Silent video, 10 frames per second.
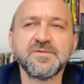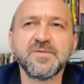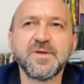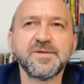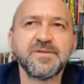
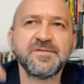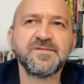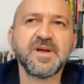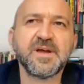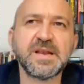So there's
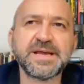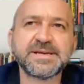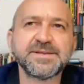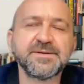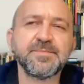this
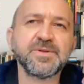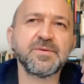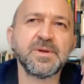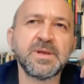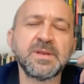dialectic
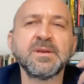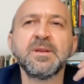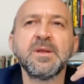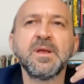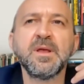between. Yeah
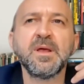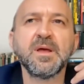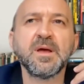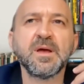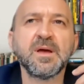
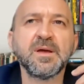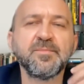uh,